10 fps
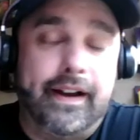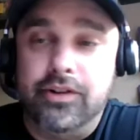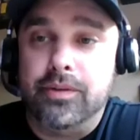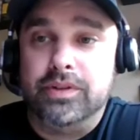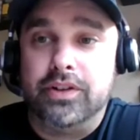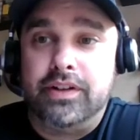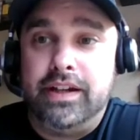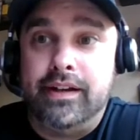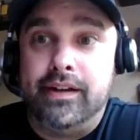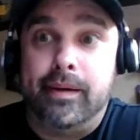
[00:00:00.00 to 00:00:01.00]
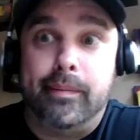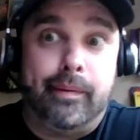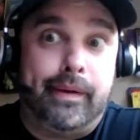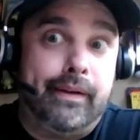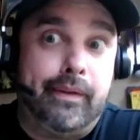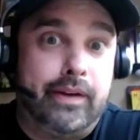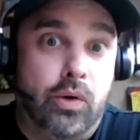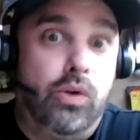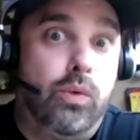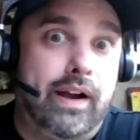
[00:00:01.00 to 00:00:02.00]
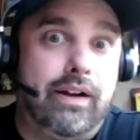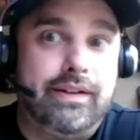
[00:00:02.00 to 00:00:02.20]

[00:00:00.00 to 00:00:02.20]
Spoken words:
I know I'm a little heated up and they're like, oh, wow,